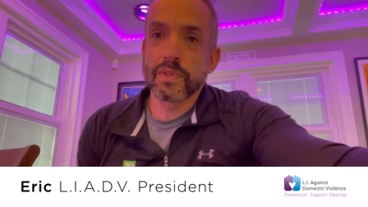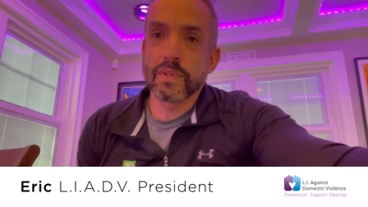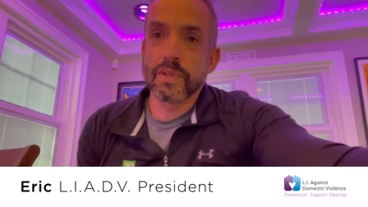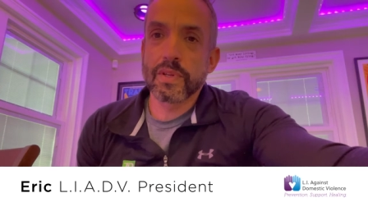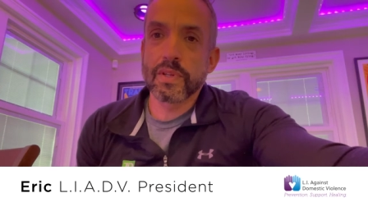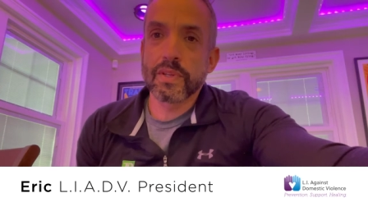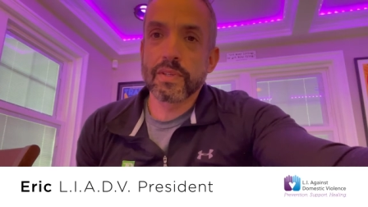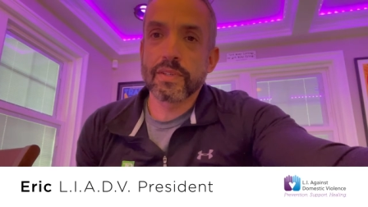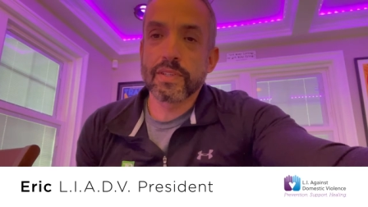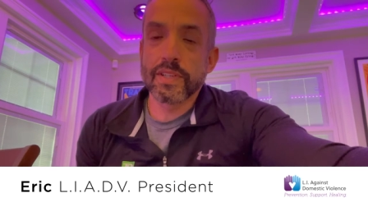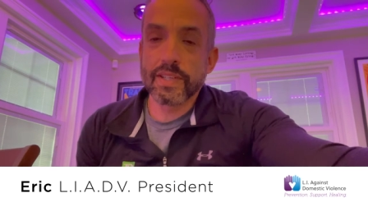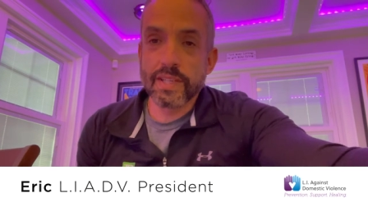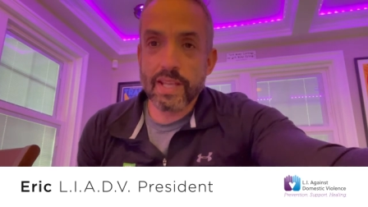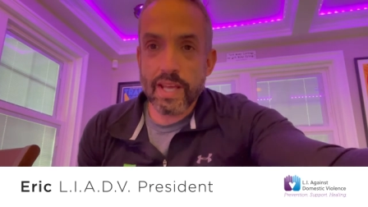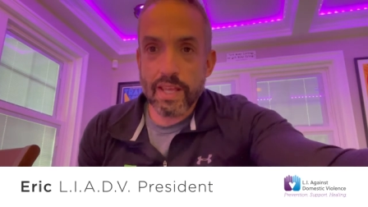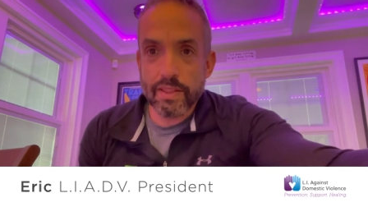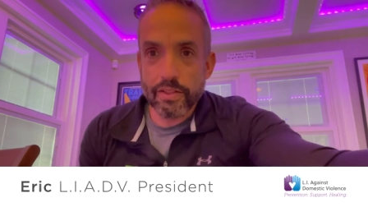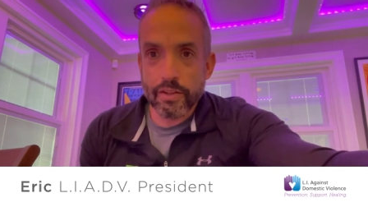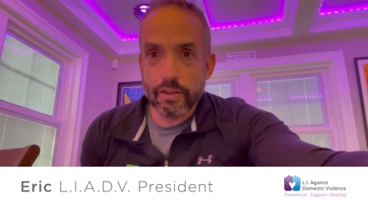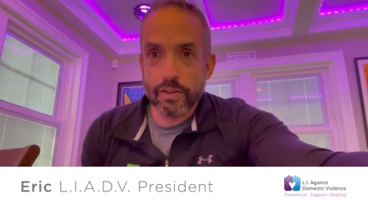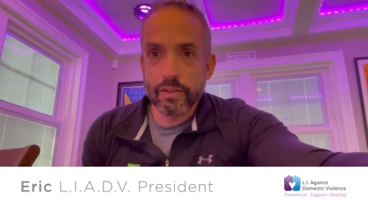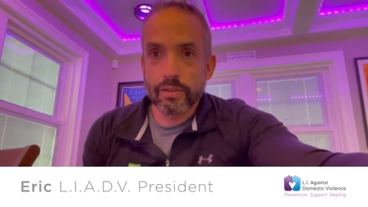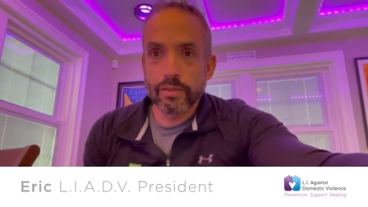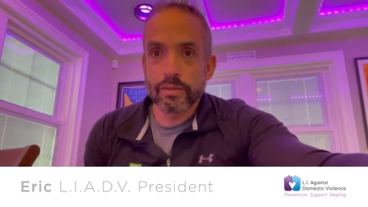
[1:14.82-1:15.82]

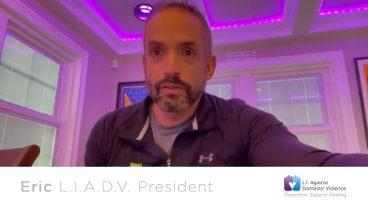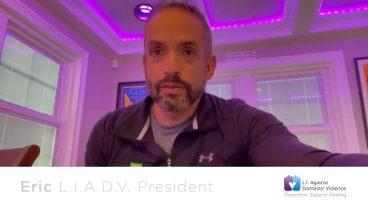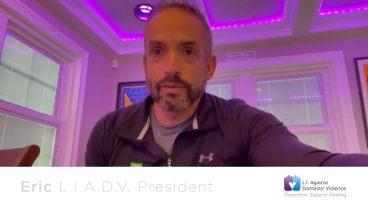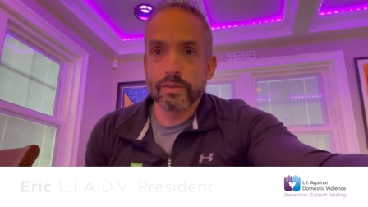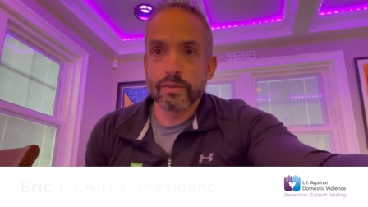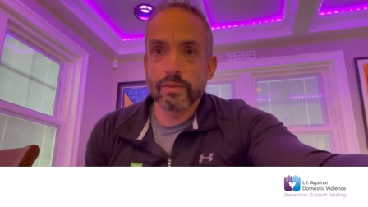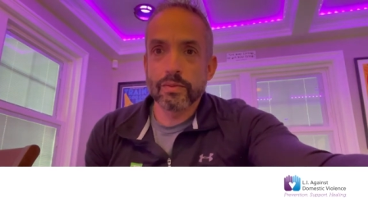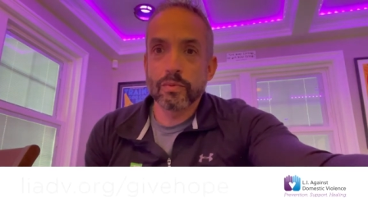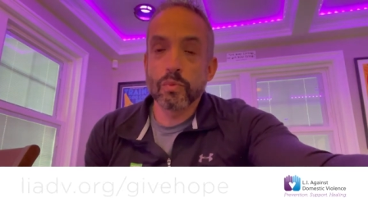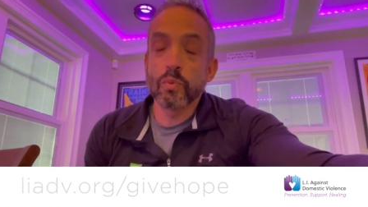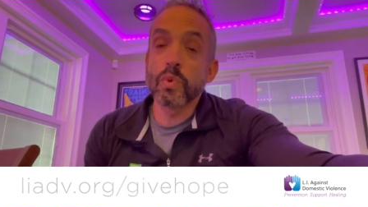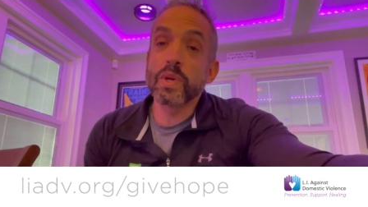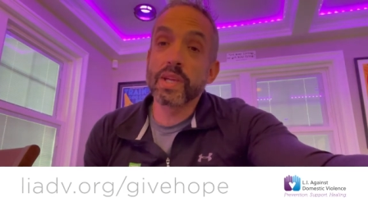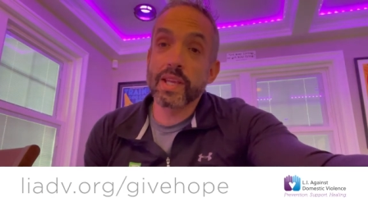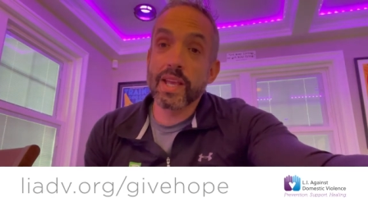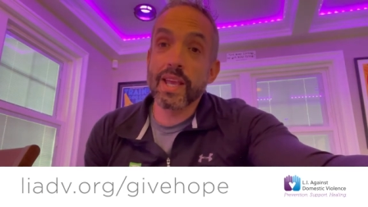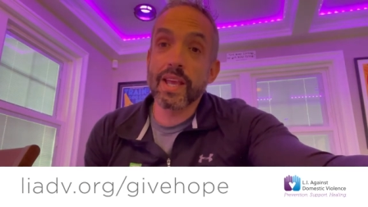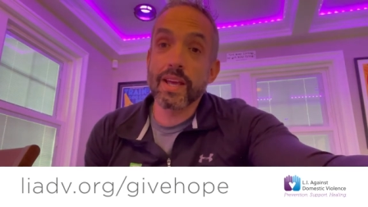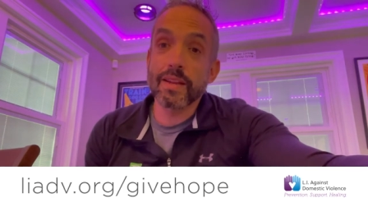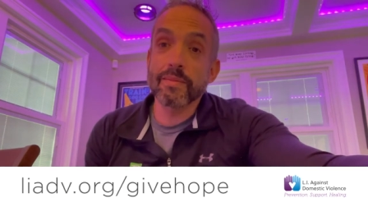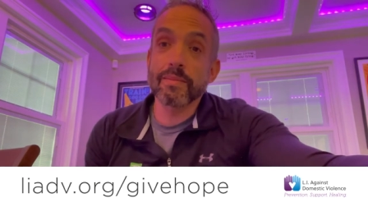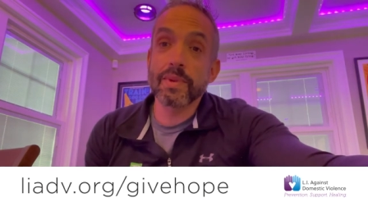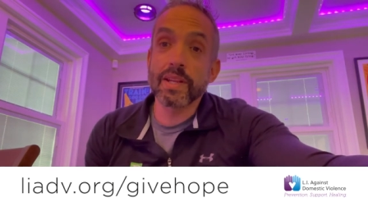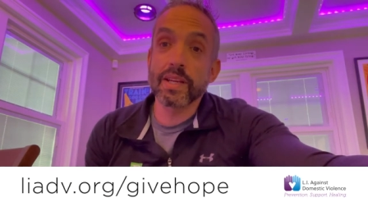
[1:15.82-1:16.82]
Together, we
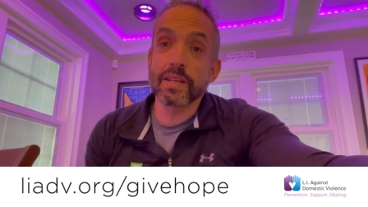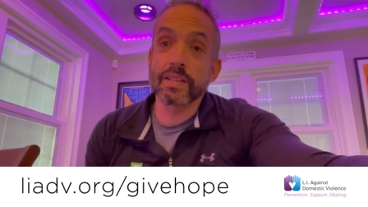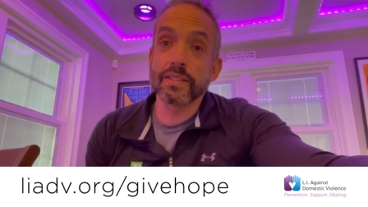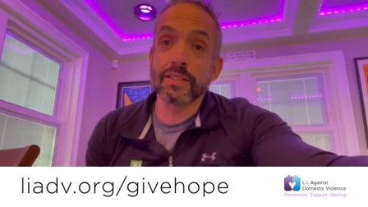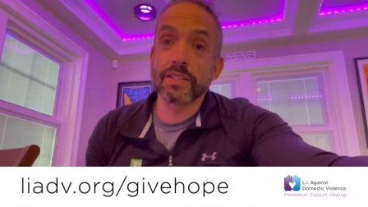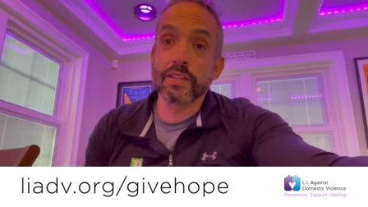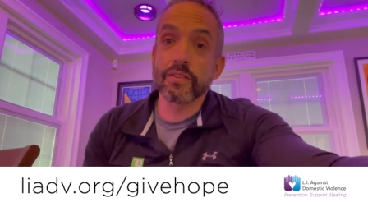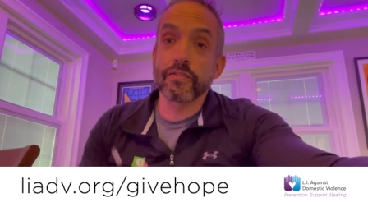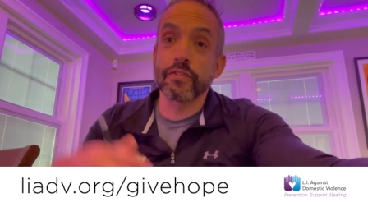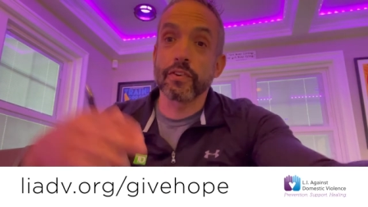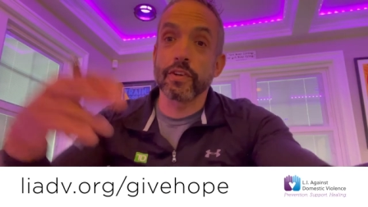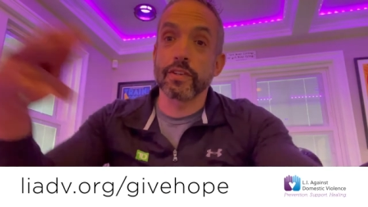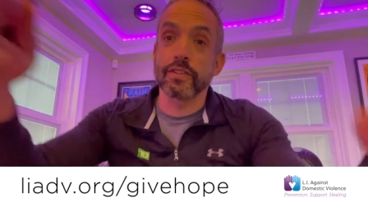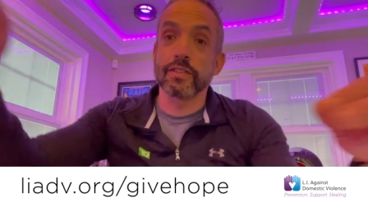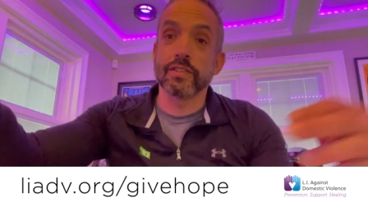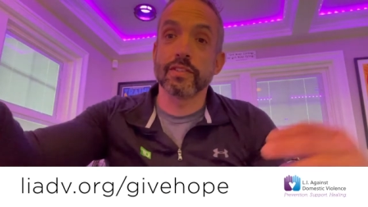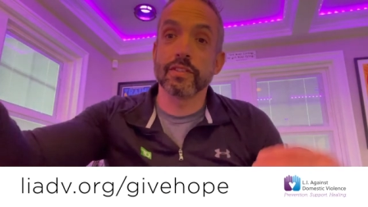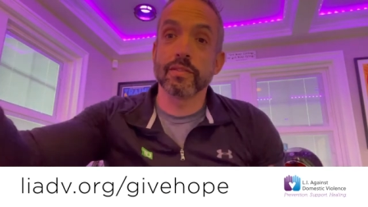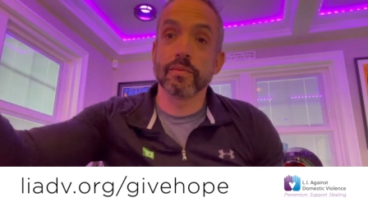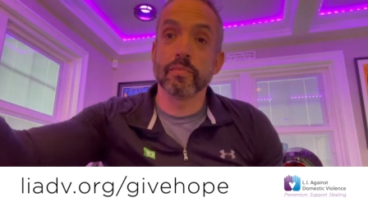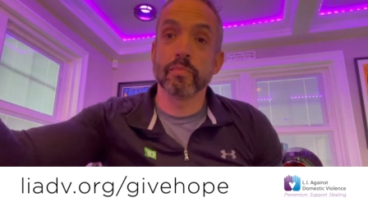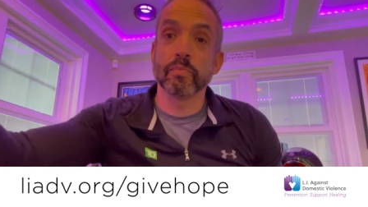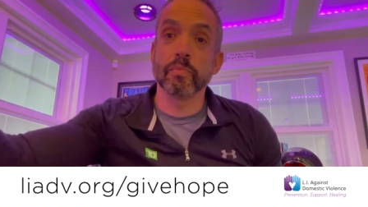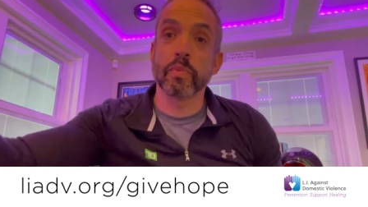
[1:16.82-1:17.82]
can make a difference,
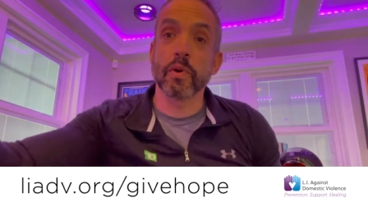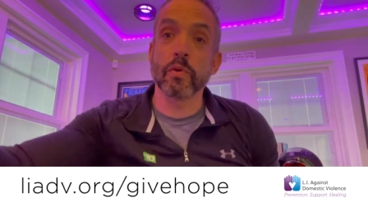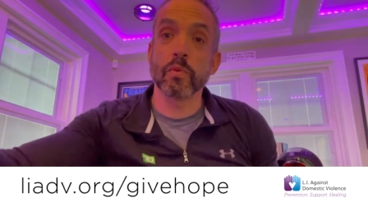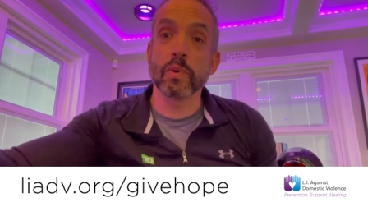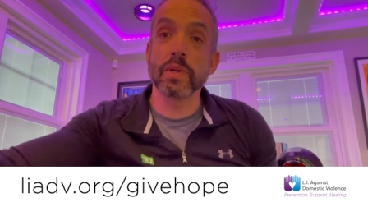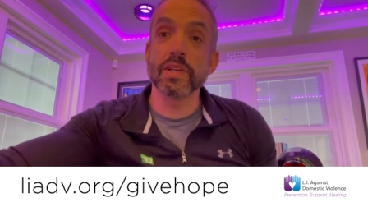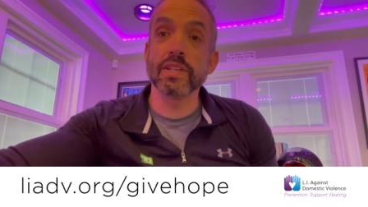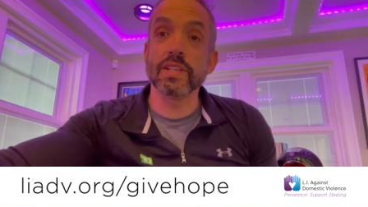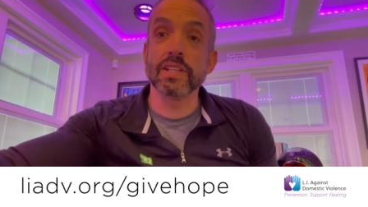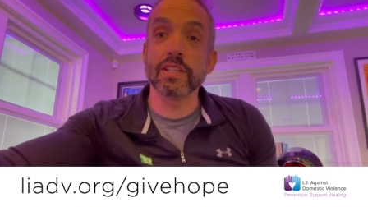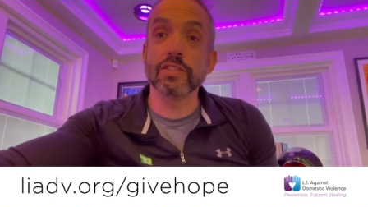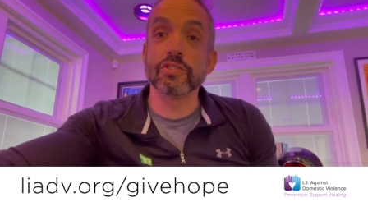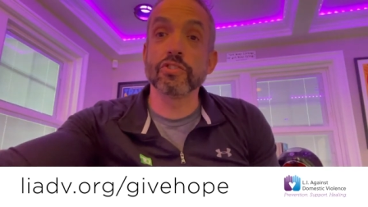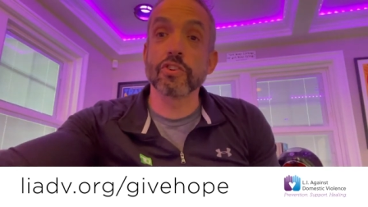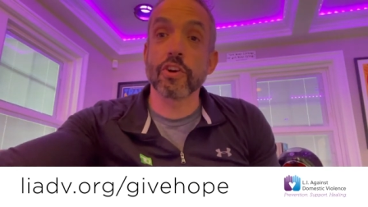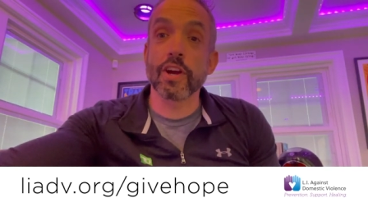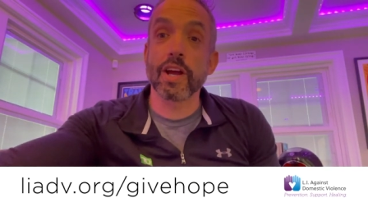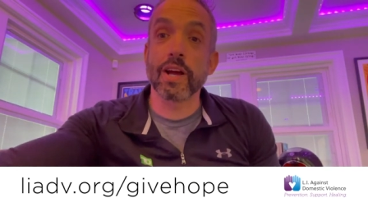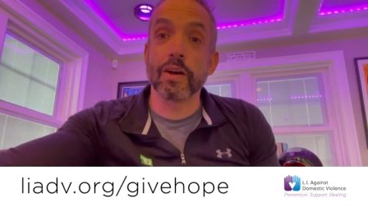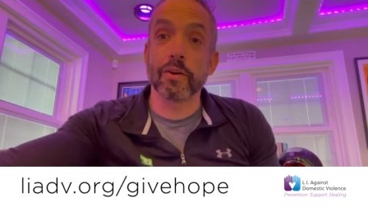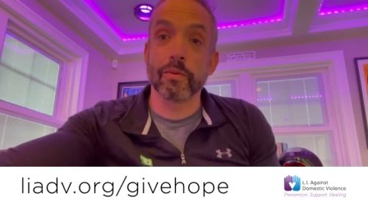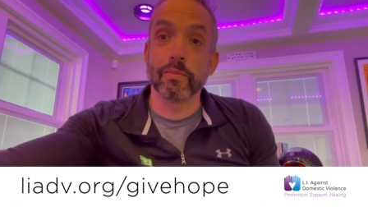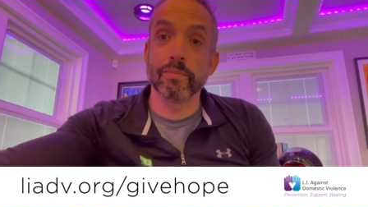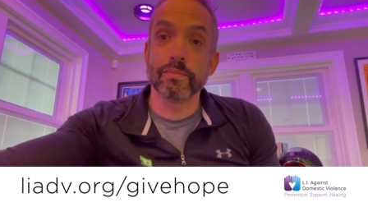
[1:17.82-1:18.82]
but we need your
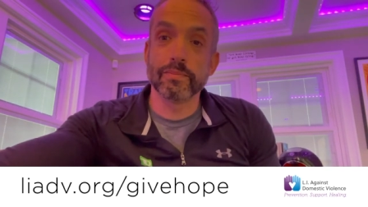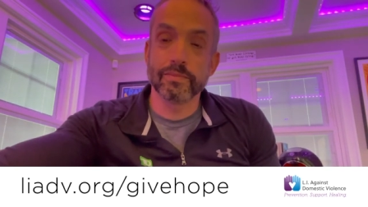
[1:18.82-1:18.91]
help.